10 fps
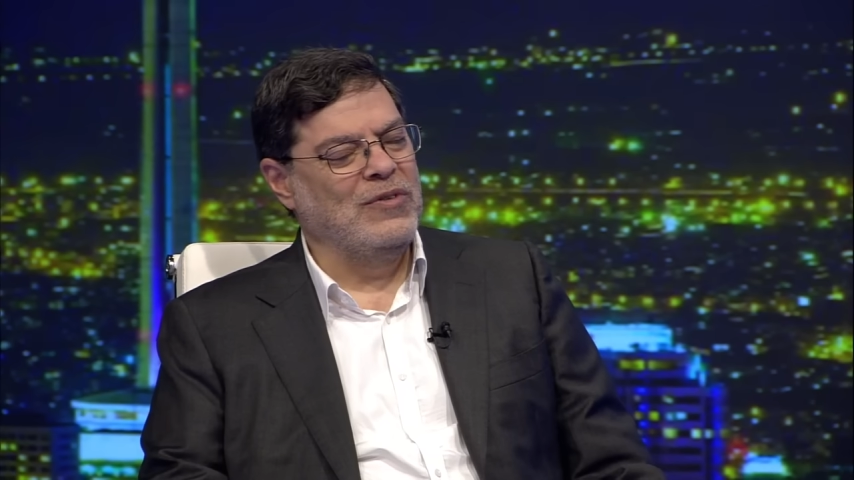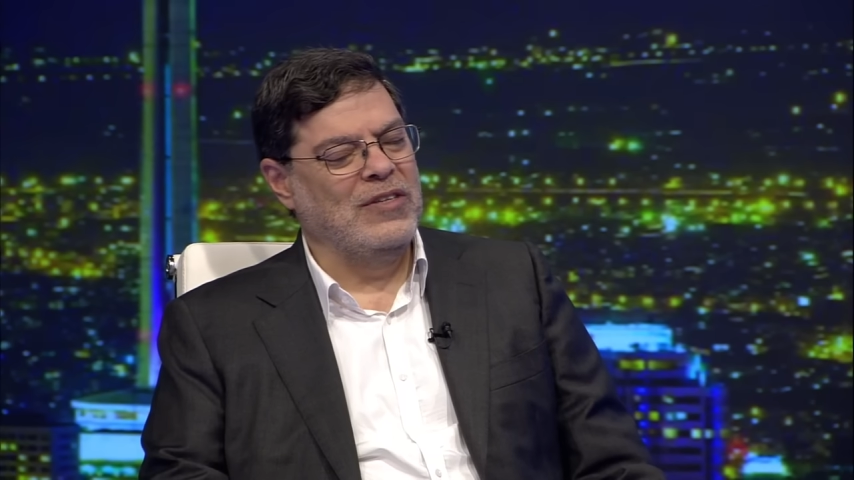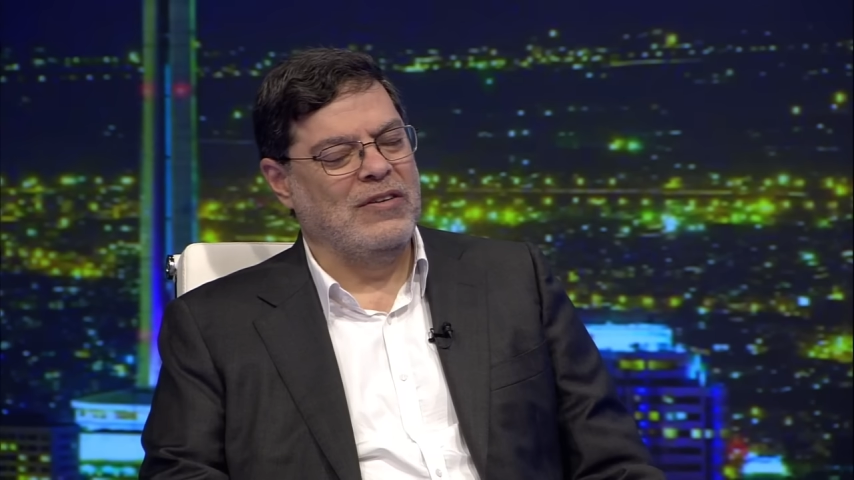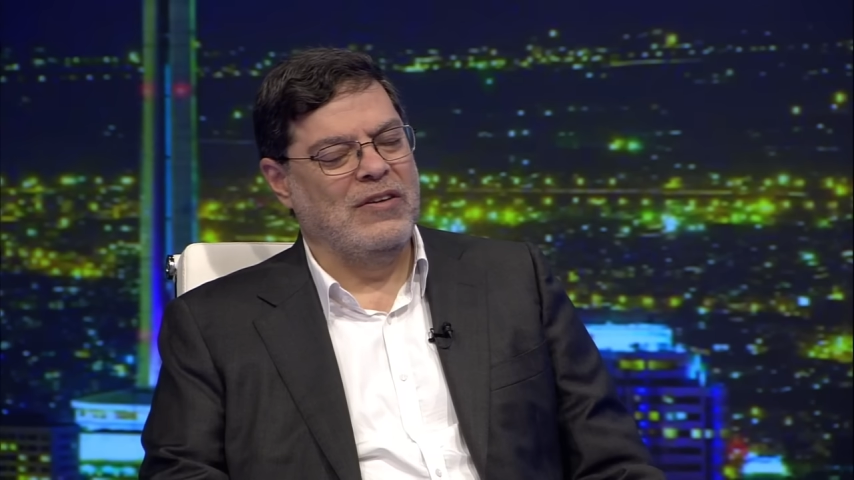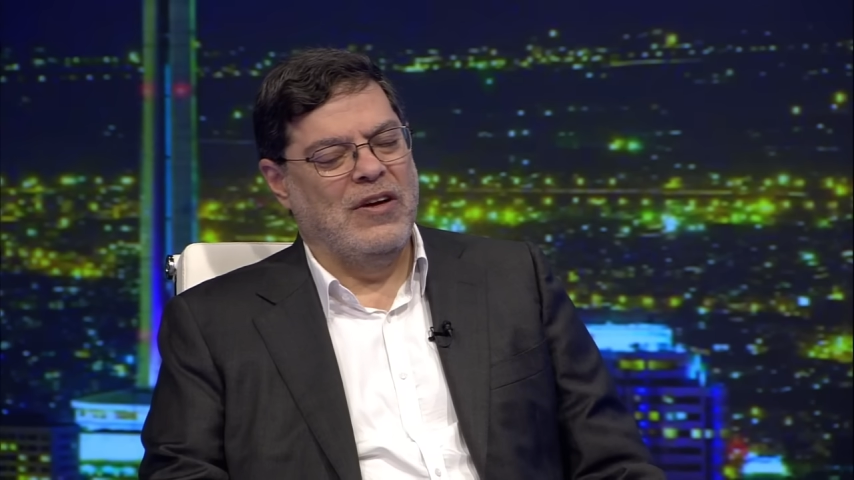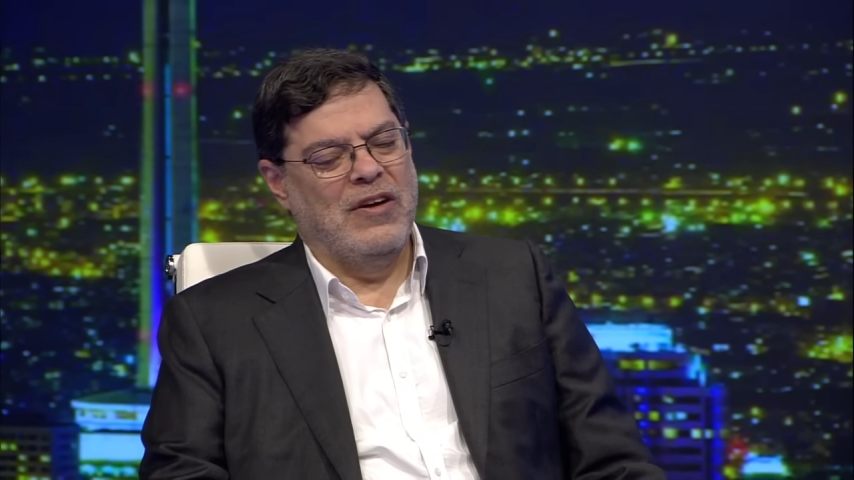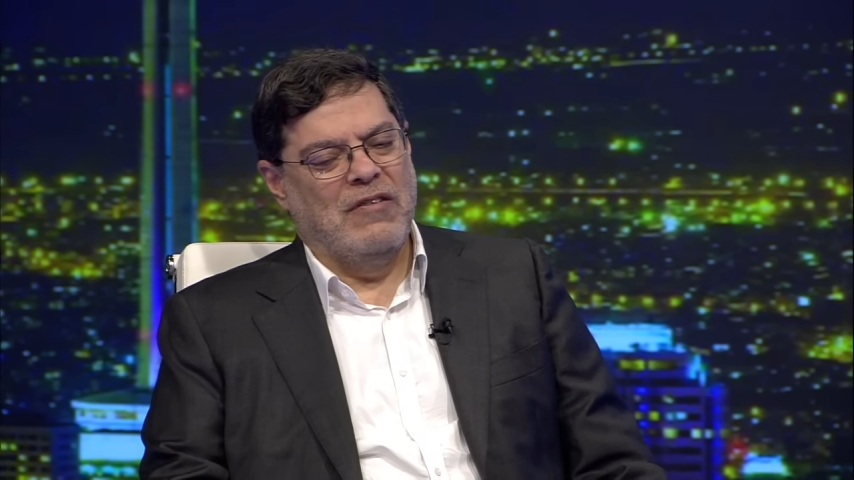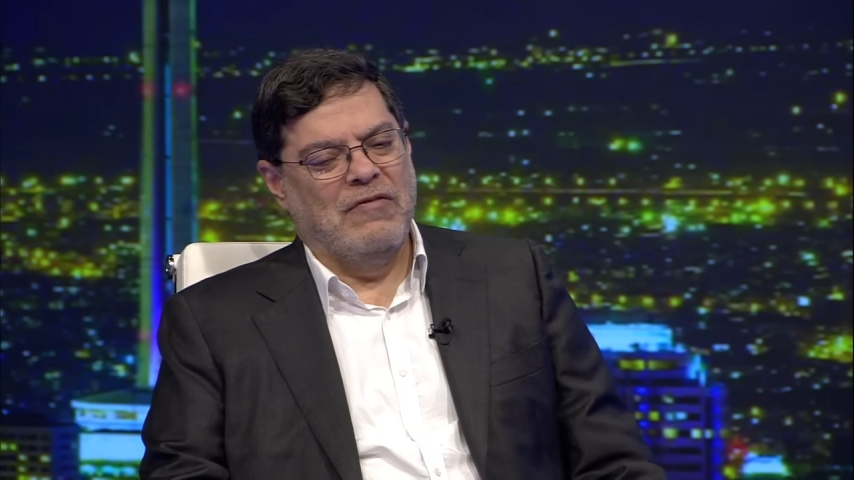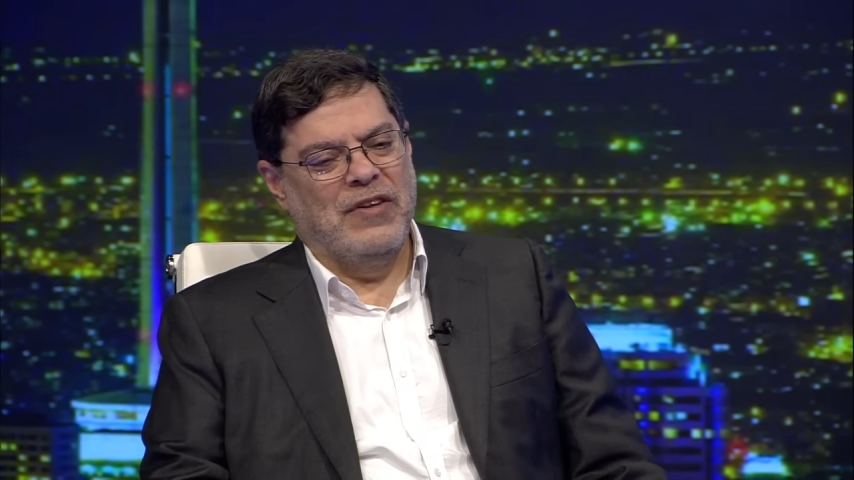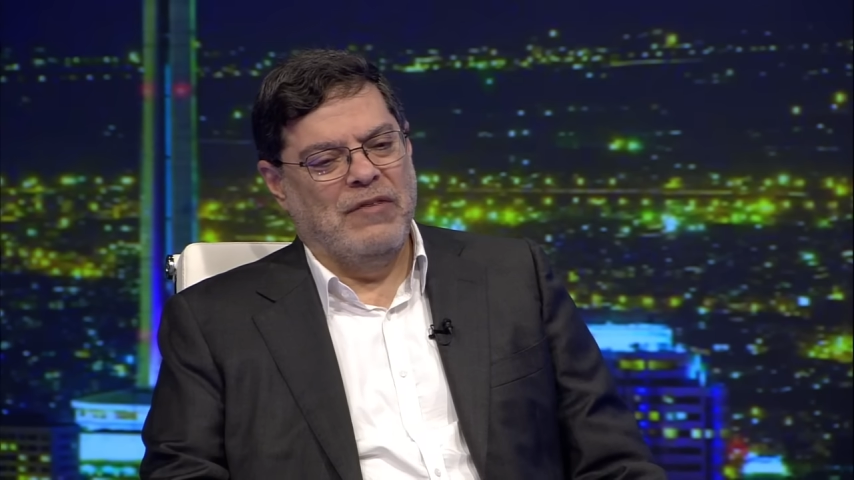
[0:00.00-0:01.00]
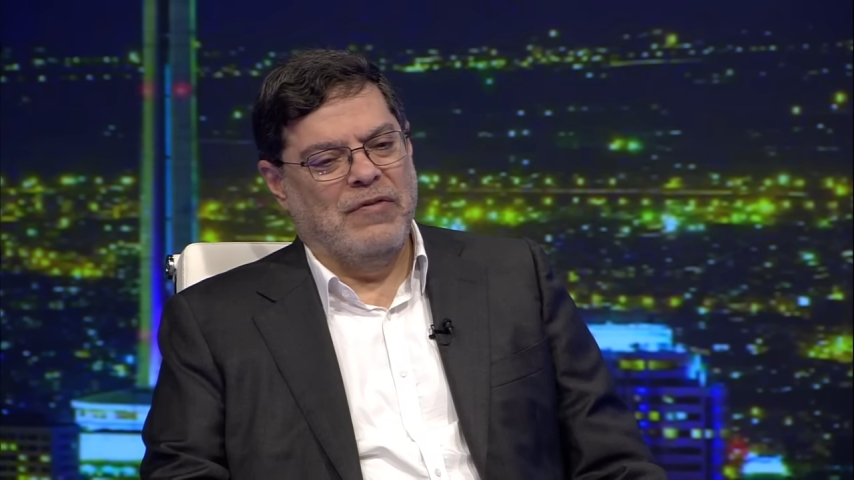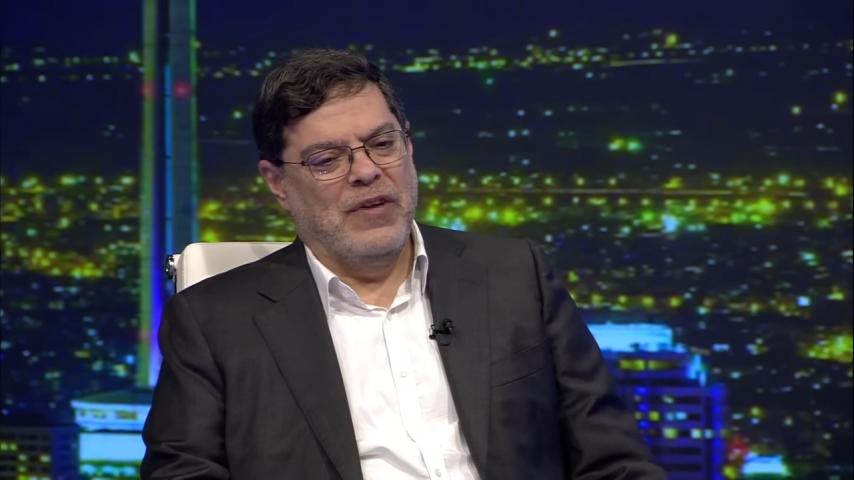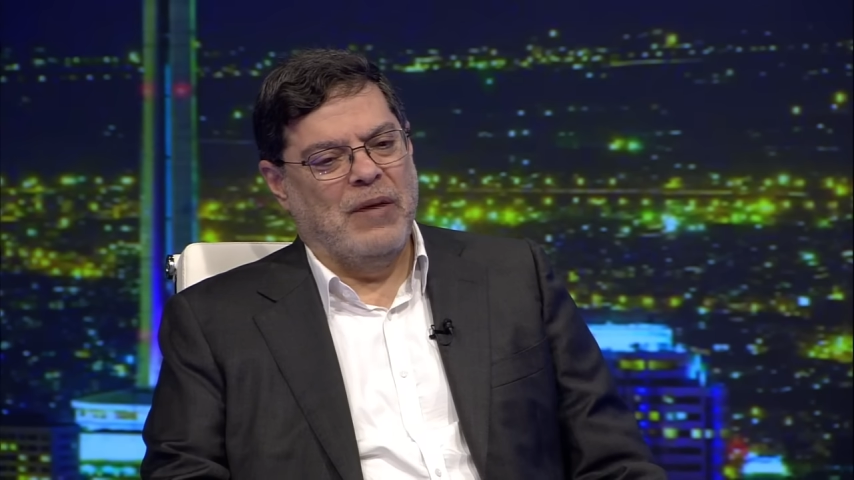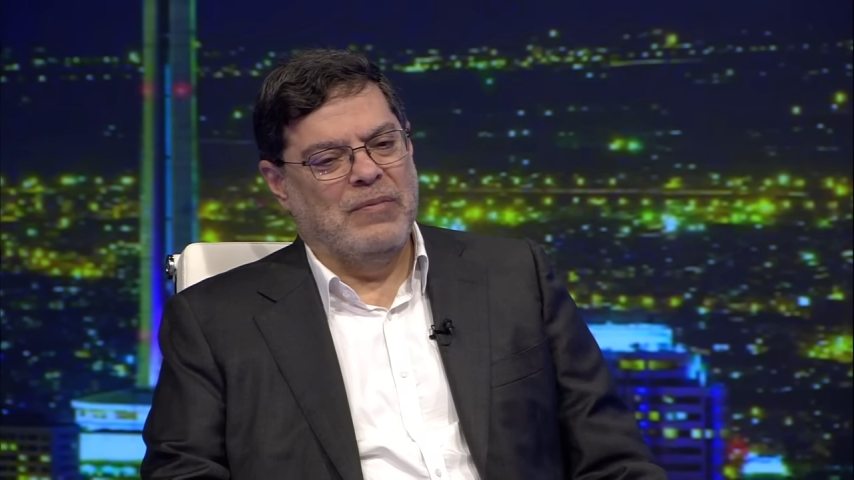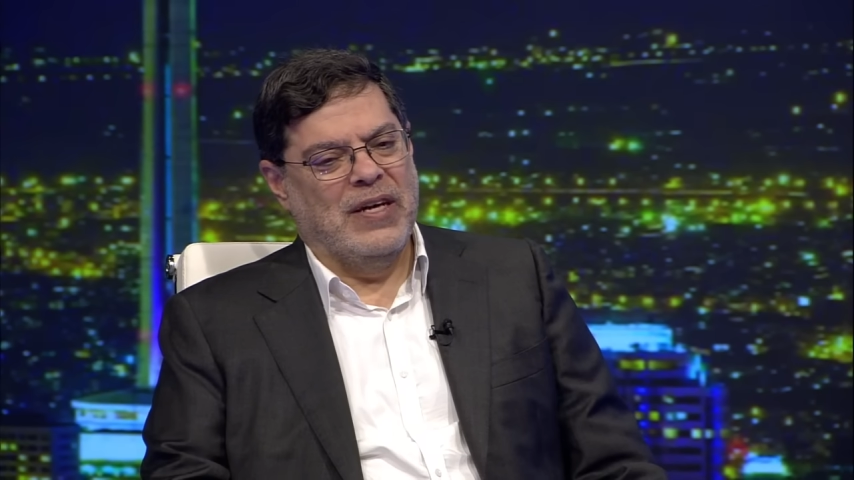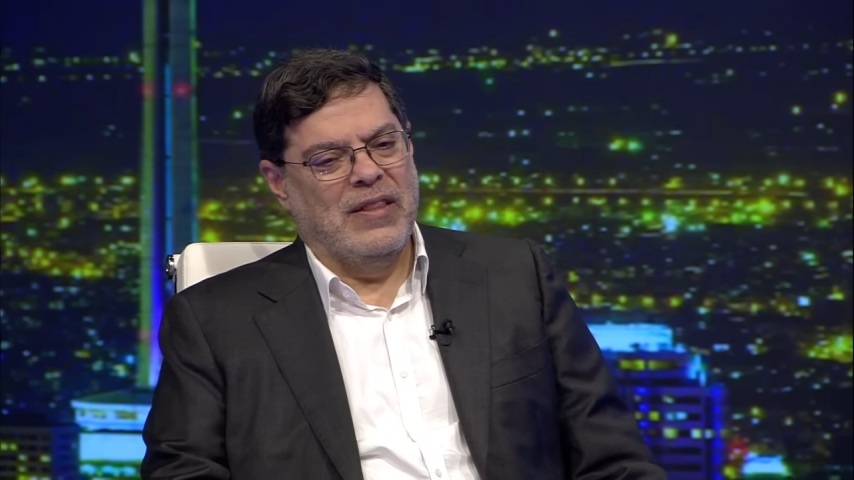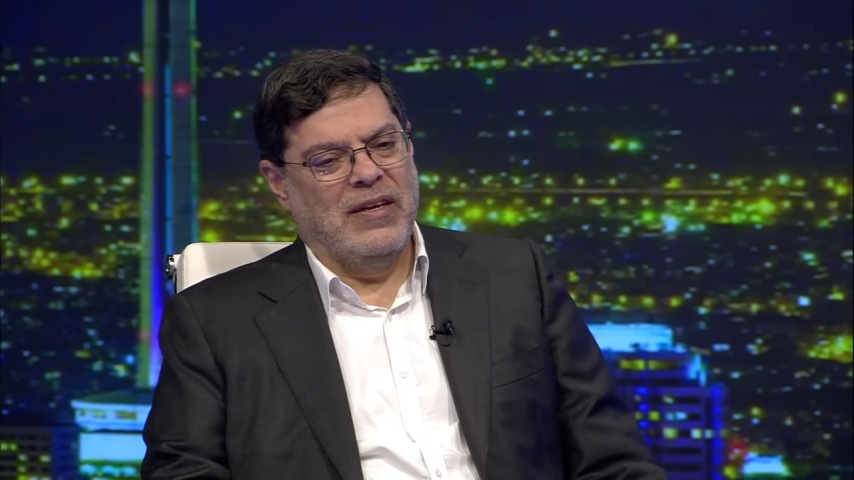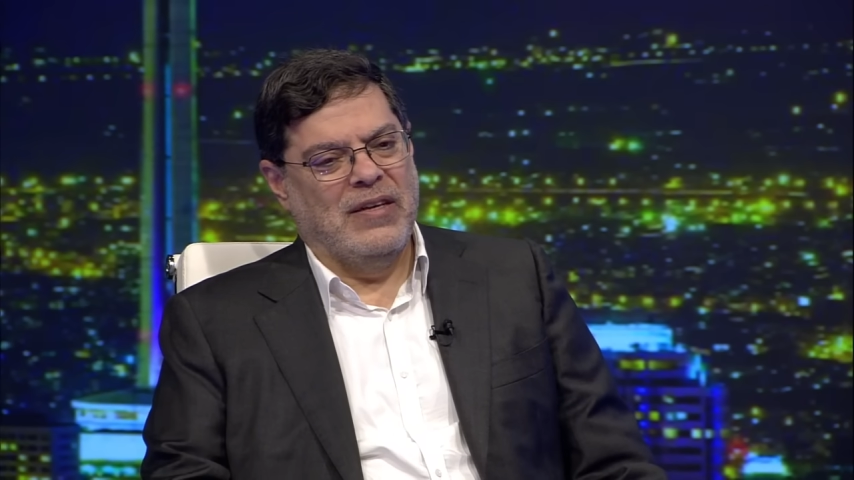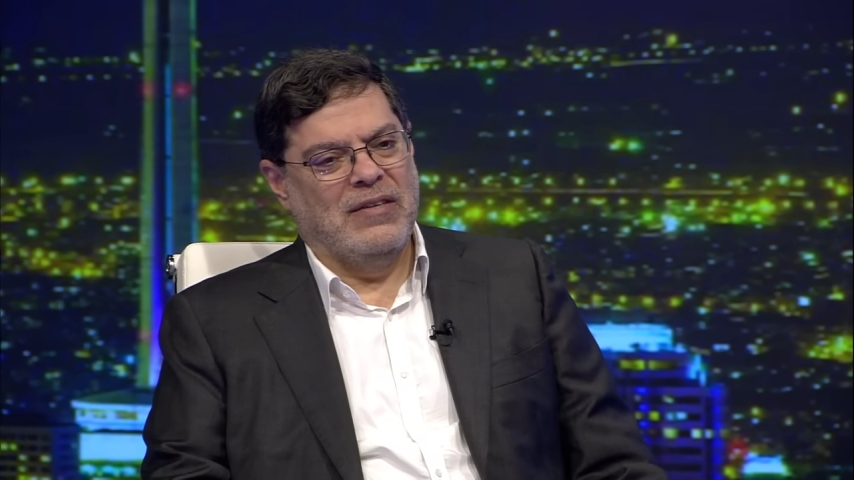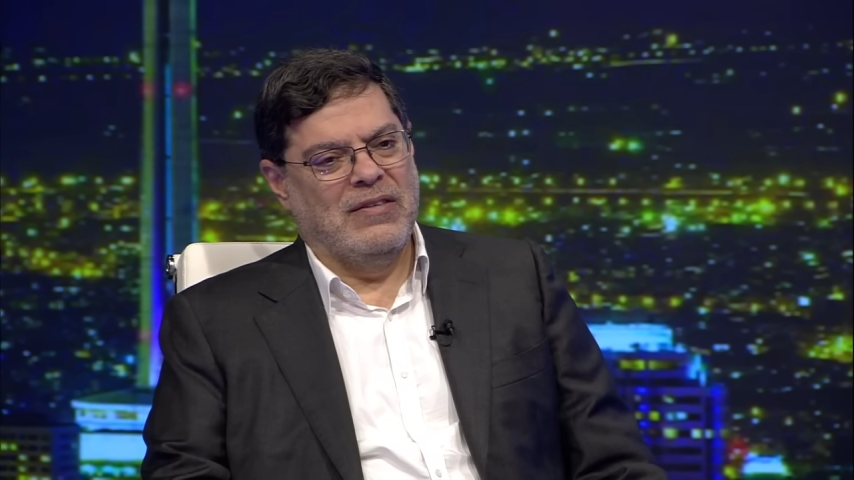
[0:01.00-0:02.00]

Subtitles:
and flip-flops, I think,